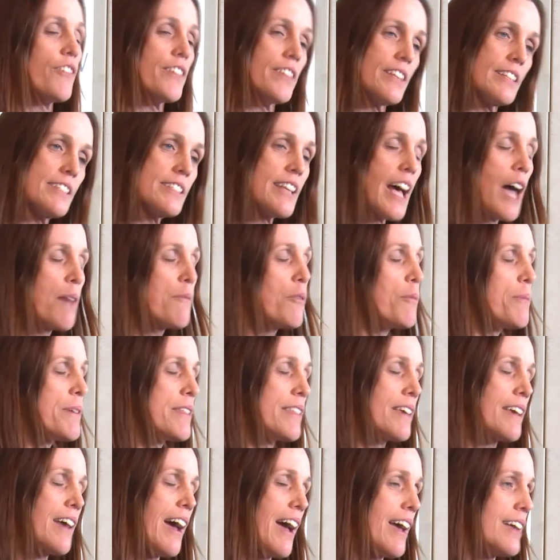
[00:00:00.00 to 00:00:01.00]
And the same will be
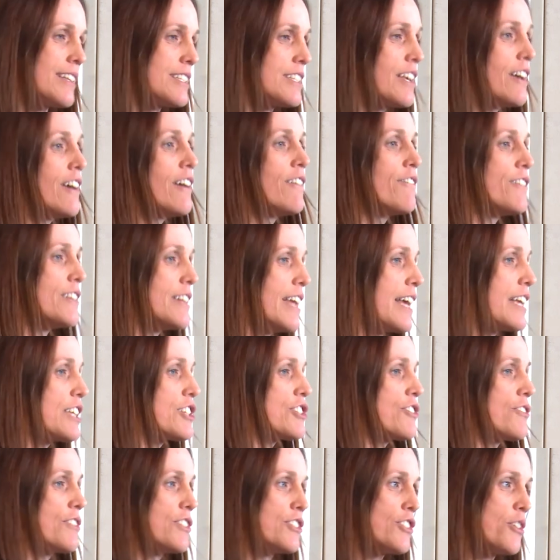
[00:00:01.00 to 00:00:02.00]
the case for
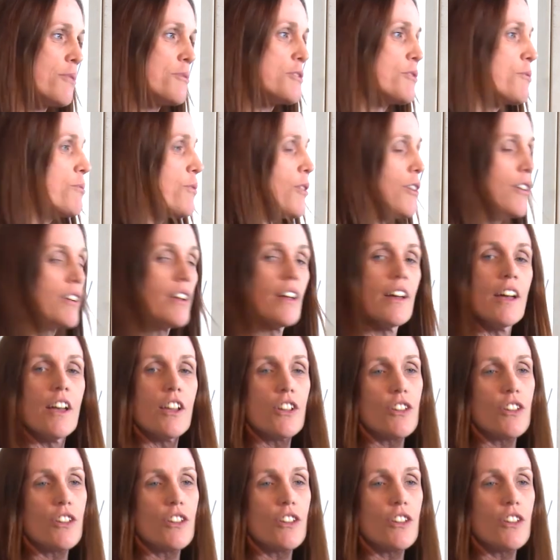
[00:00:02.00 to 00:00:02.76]
next year in terms of what